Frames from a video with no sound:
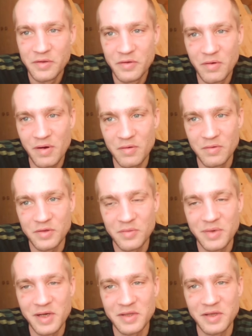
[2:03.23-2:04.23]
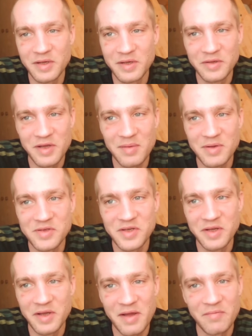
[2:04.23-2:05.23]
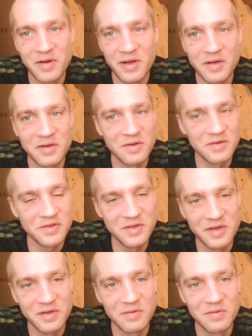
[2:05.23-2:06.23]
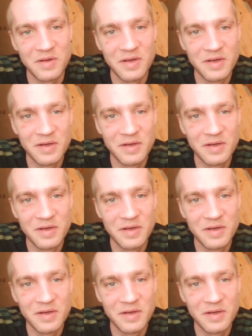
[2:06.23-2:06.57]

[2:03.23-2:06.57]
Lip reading: you are automatically damaging every other single